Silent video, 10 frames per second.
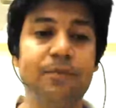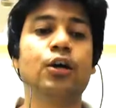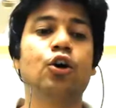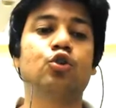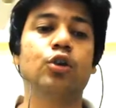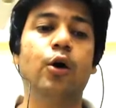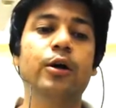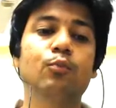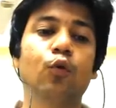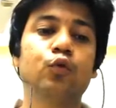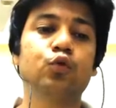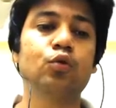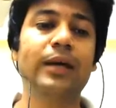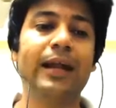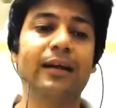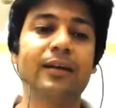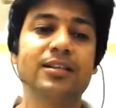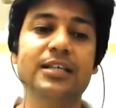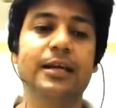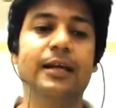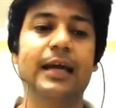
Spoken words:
So now it moves to character C